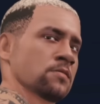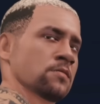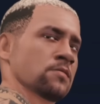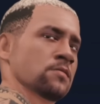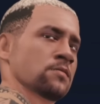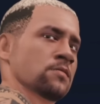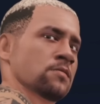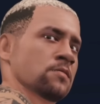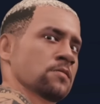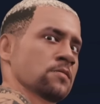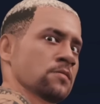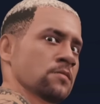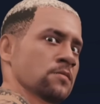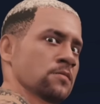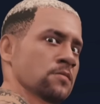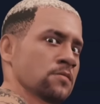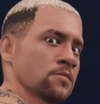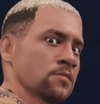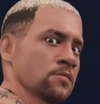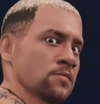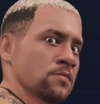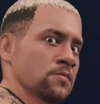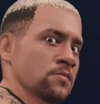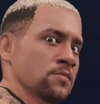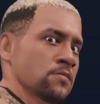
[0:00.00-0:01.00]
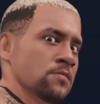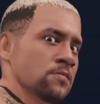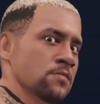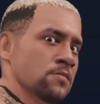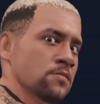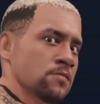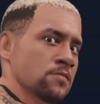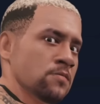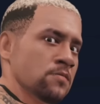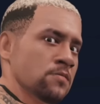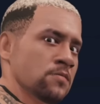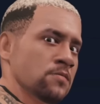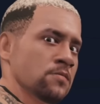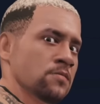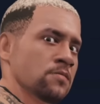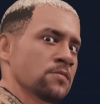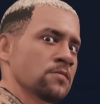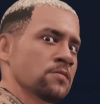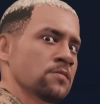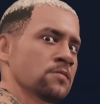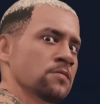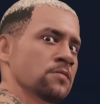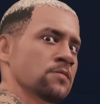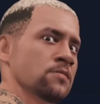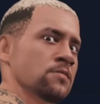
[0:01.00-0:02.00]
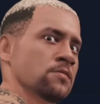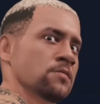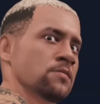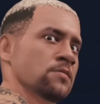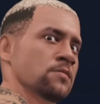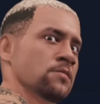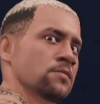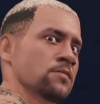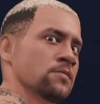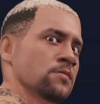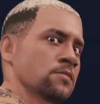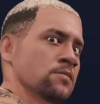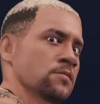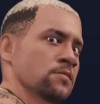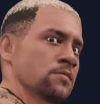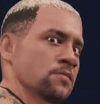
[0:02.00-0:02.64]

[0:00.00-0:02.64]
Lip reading: Nothing is said.